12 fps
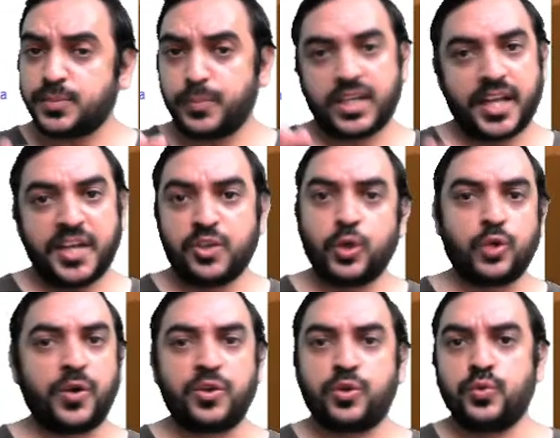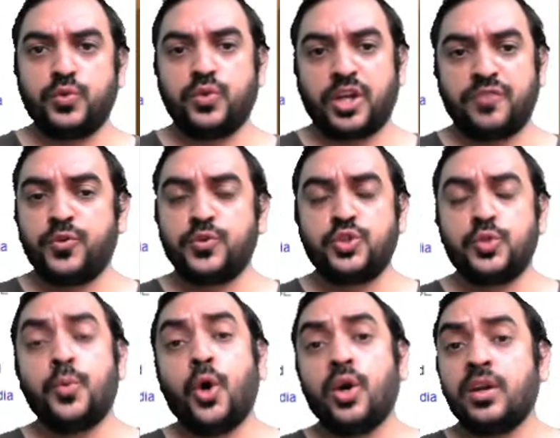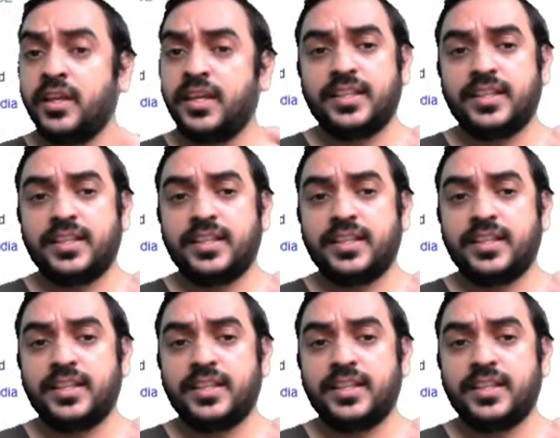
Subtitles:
but I don't want to confuse you more